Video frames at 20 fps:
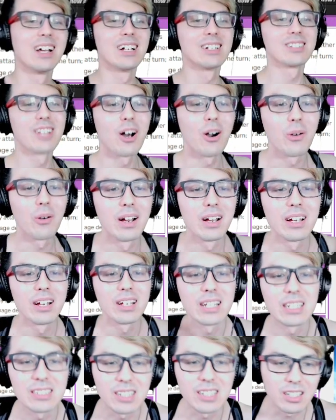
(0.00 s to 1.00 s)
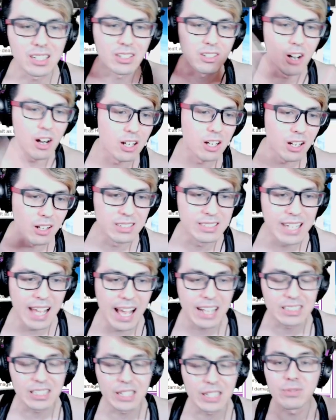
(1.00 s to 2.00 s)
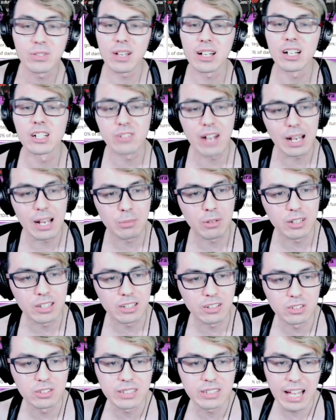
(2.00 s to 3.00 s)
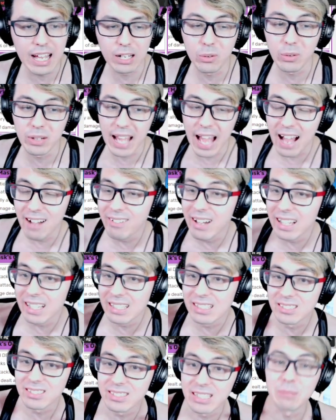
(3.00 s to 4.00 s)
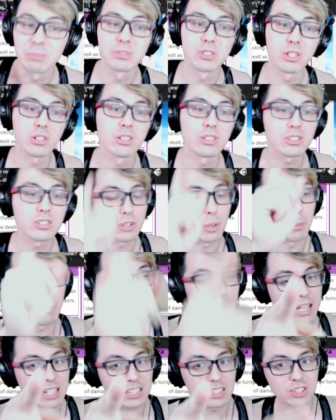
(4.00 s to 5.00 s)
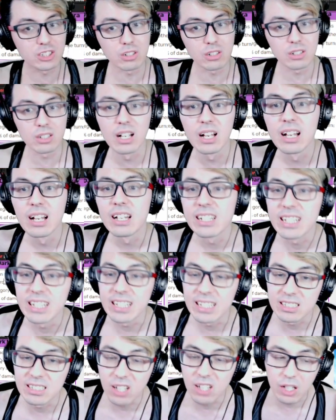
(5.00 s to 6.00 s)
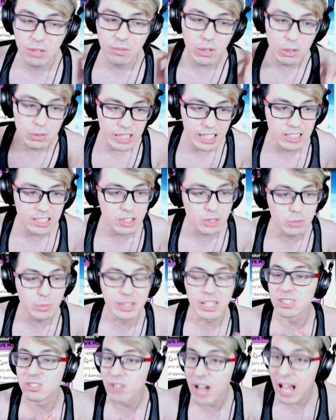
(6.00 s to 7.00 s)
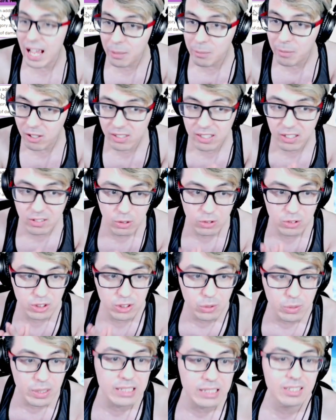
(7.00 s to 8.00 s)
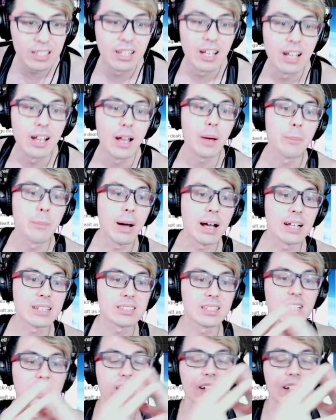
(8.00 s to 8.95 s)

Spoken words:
So he's gonna guard all attacks if you got a Dragon Ball Heroes category ally in the same turn, so make sure he is on a rotation with a Dragon Ball Heroes unit, but